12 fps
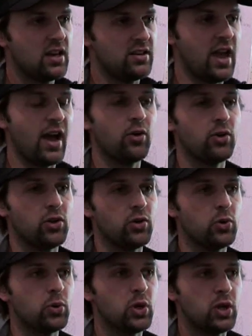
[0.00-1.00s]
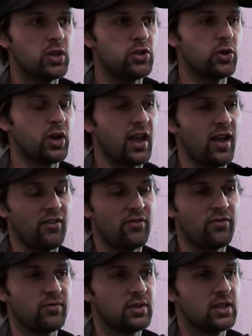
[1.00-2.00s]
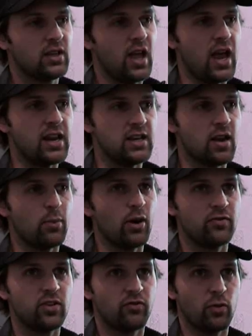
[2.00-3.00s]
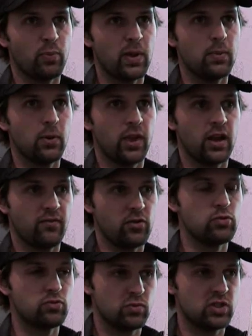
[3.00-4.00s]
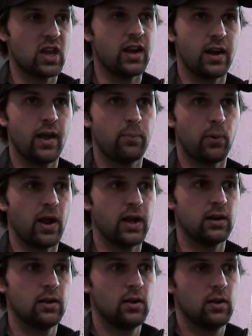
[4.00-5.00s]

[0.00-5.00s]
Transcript: now you, you could have any number of different people that if you set it up right,